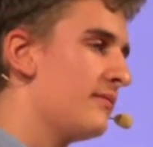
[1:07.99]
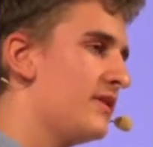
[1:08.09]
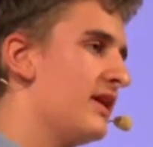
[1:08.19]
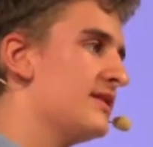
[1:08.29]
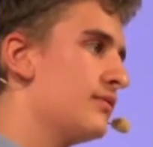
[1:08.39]

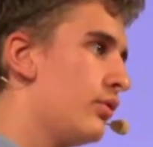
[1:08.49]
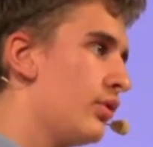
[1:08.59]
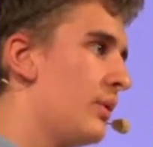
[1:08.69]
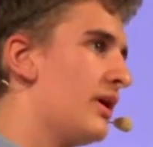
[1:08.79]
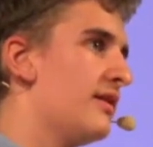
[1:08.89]
that's the world
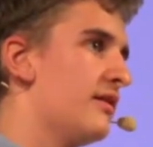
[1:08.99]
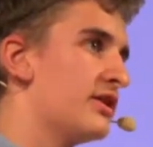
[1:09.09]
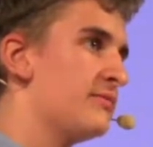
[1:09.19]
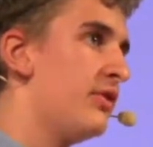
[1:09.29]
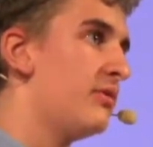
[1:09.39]
we can
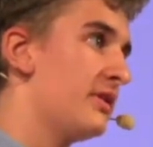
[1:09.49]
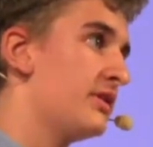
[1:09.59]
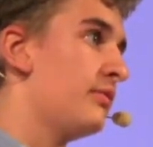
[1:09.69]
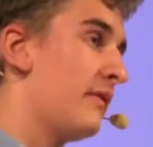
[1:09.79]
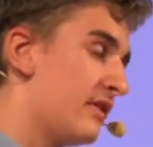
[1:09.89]

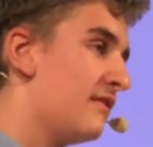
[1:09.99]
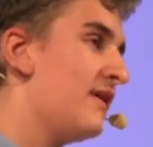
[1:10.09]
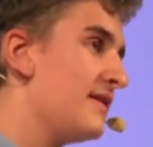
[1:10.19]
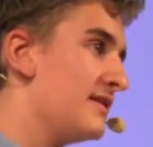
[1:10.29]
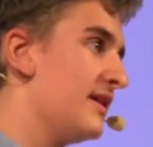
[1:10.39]
experiment with the
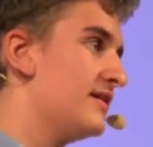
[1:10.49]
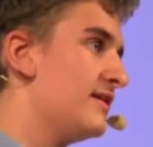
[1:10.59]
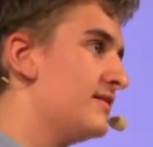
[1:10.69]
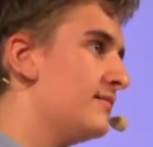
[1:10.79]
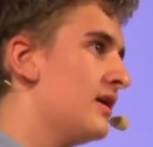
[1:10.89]
five
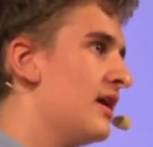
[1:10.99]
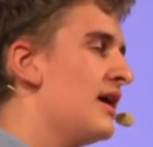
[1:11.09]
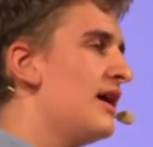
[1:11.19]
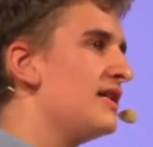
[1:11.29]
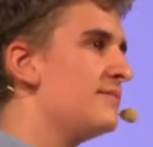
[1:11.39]
senses,
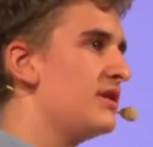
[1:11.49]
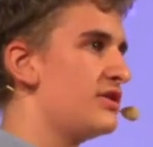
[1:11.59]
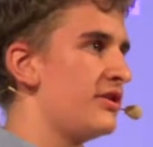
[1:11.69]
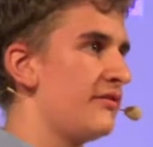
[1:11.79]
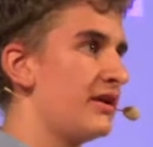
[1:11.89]
has been
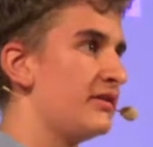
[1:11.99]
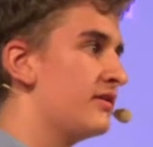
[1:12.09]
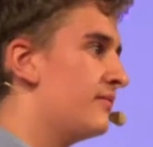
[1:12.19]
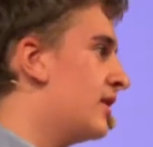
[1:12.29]
generated.